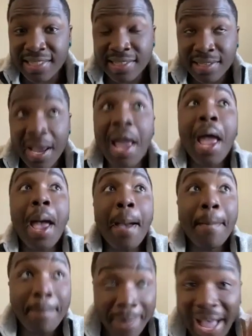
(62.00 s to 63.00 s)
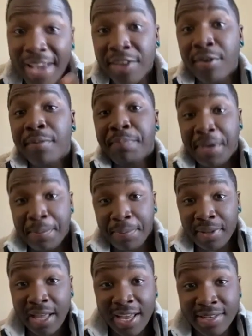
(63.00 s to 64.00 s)
by your people, I assume,
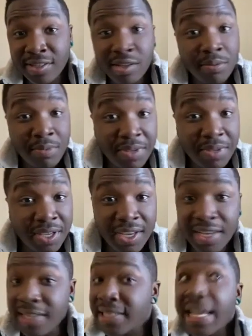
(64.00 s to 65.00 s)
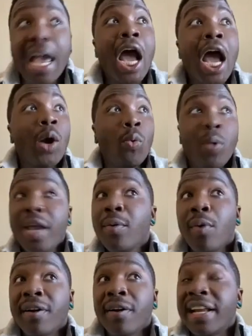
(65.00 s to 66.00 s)
because we weren't in
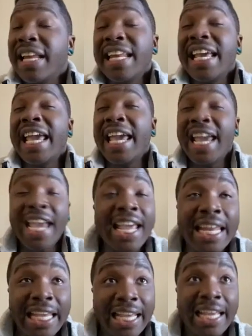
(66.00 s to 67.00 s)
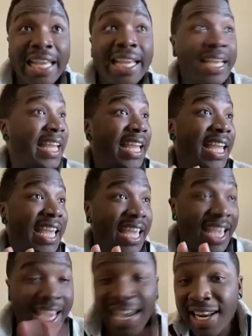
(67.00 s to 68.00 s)
any position to be killing
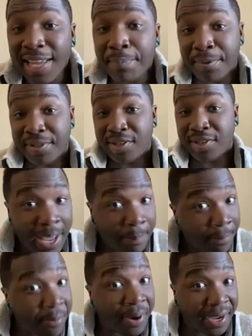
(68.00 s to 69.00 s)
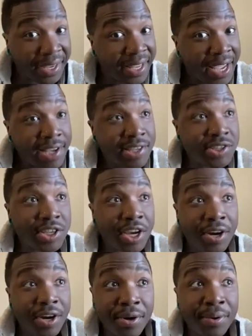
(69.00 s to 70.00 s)
any of our own at that point. So
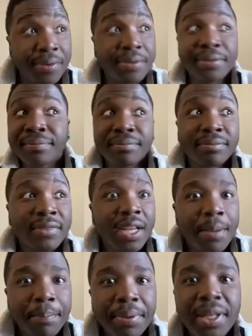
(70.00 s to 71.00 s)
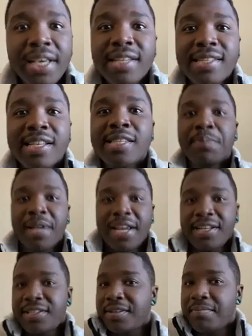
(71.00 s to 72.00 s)
please explain to me,
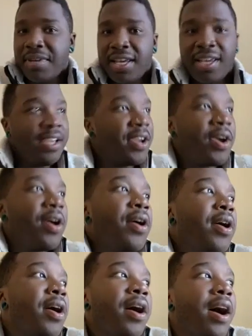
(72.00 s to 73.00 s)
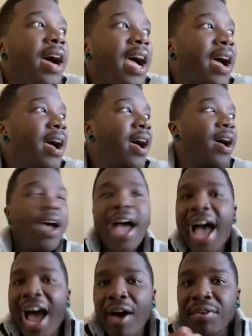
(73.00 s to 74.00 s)
how do you think this
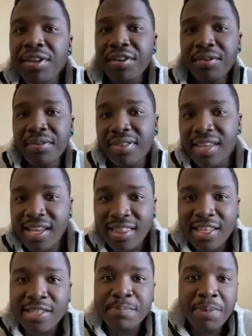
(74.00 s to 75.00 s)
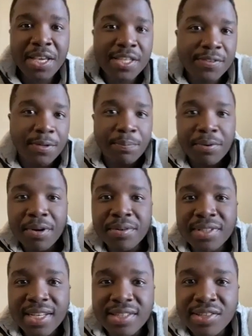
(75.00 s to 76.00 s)
peaceful protest is going to work when
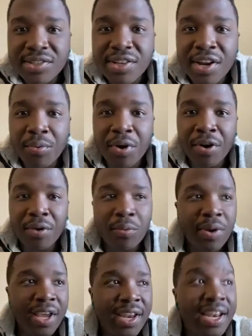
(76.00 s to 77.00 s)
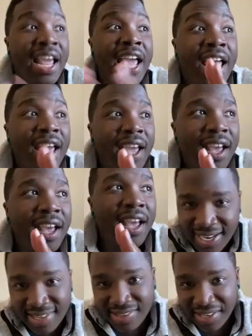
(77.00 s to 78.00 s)
history has shown you that it doesn't?